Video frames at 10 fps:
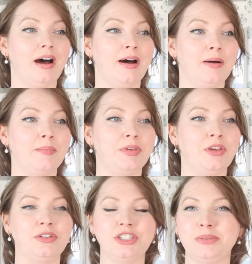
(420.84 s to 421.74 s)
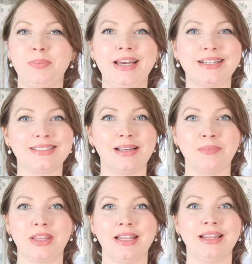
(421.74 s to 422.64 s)
Um, you just pick
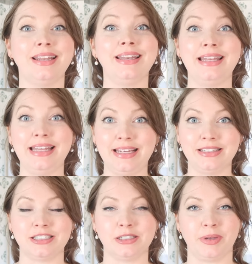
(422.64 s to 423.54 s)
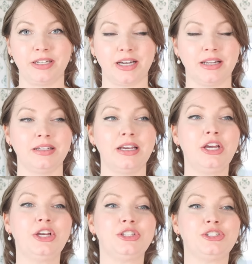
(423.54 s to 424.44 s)
something that needs to be done.
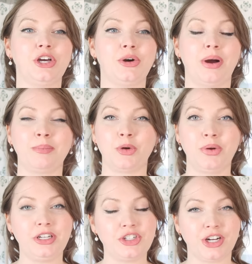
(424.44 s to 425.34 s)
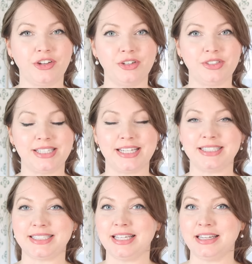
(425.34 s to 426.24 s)
So I'm going to share those
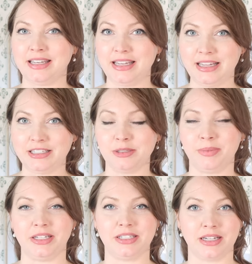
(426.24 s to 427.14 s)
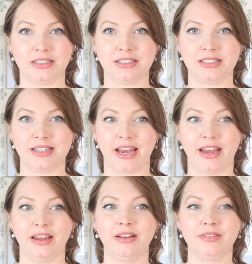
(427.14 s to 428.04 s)
things that need to be done
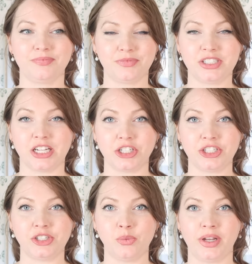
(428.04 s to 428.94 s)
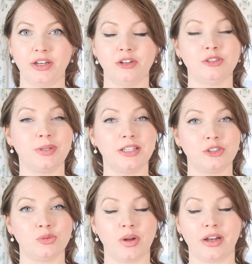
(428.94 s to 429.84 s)
today such as the windows, but
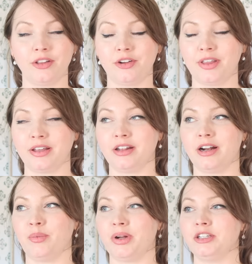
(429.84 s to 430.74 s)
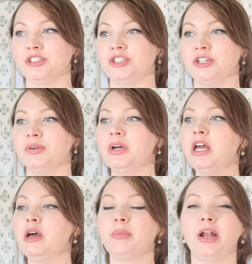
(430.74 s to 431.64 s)
there's one other thing that I wanted to do.
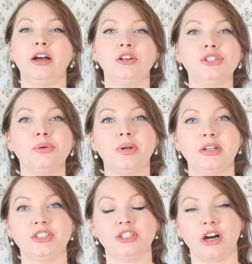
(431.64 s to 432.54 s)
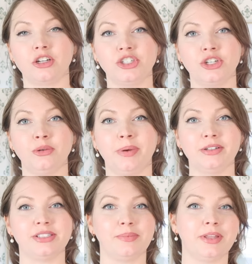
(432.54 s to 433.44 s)
But I also wanted to talk to you
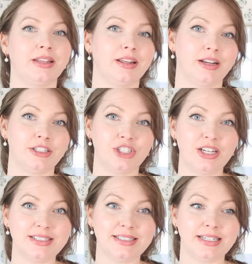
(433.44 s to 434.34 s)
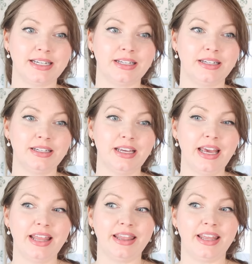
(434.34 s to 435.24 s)
about something that I just did
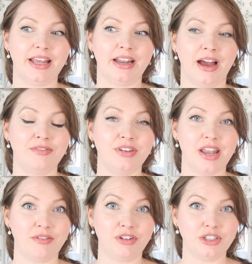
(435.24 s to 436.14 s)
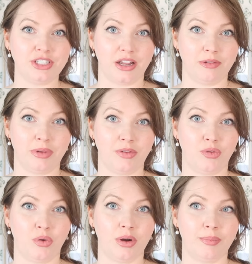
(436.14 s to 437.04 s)
that I've never done
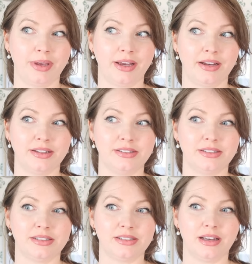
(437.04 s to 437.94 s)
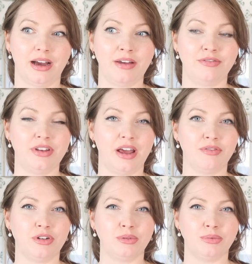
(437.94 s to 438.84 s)
before because I've
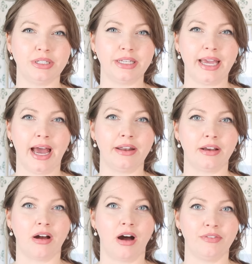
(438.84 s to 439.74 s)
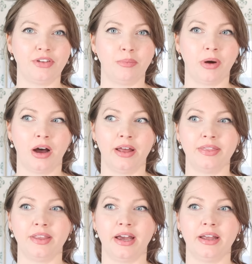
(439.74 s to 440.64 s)
never really had a coffee
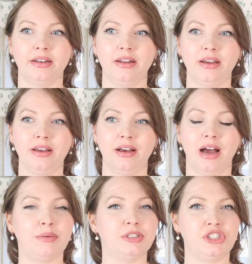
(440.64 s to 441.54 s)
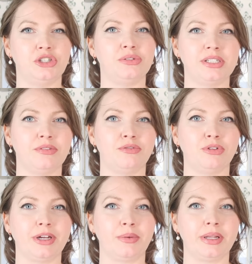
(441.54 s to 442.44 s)
pot that I was using
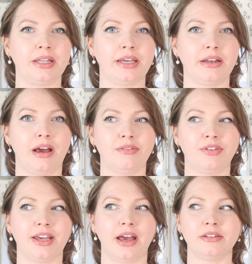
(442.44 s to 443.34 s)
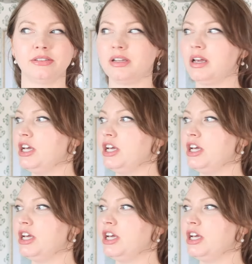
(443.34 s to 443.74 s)
frequently enough, I guess.